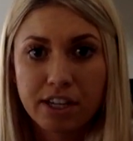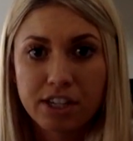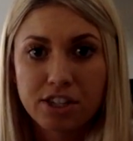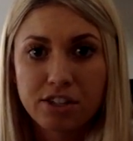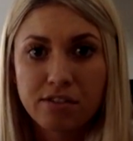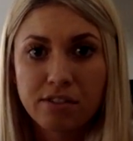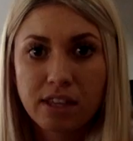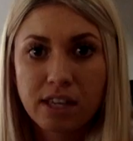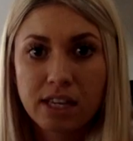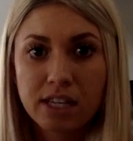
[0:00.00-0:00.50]

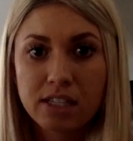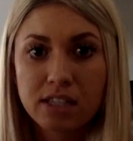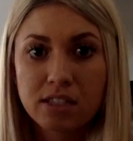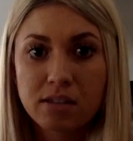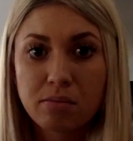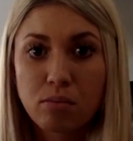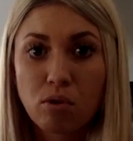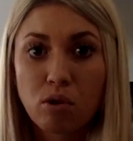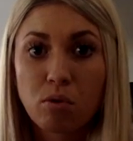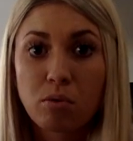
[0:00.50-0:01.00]
each of these,
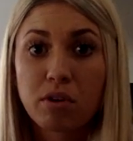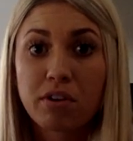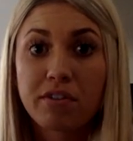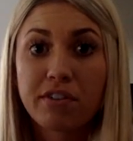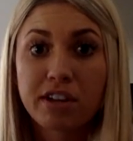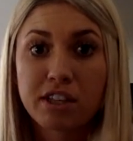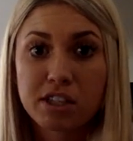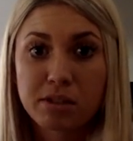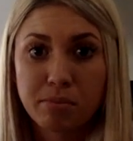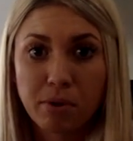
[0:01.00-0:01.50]
the more it would
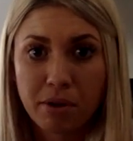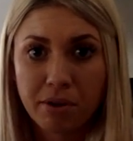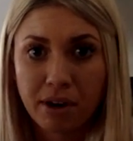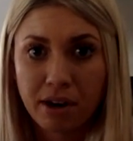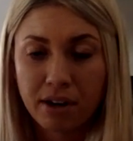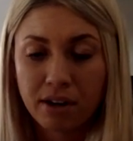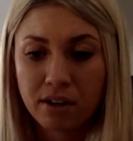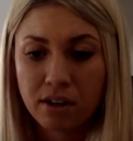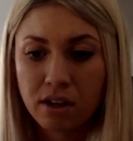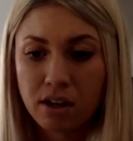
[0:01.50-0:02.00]
have
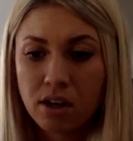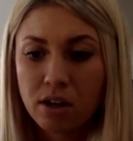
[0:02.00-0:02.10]
exploded,